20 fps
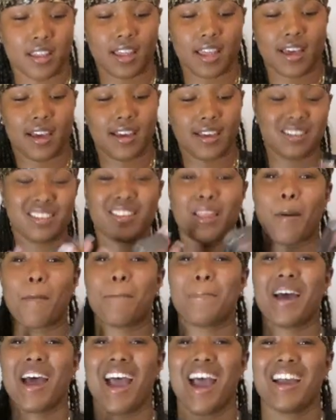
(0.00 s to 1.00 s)
like the
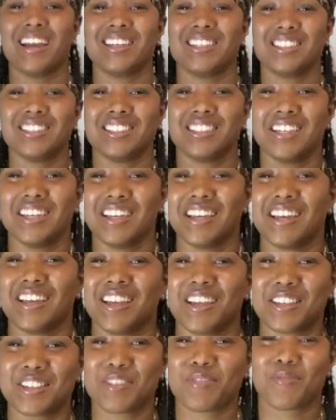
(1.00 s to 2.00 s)
packaging
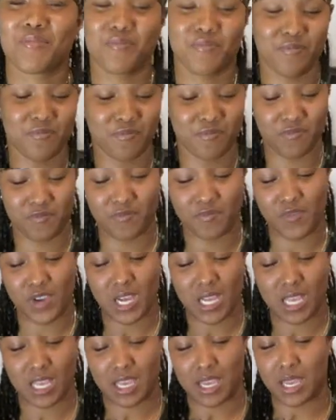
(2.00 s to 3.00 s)
is
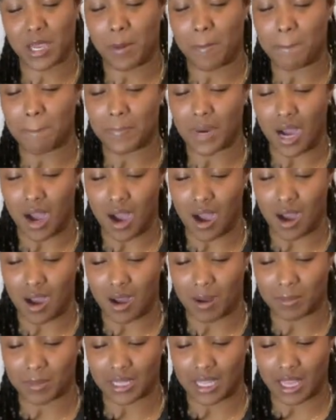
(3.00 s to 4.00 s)
fucking bomb.
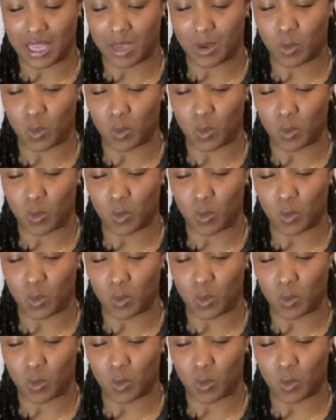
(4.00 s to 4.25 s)
Like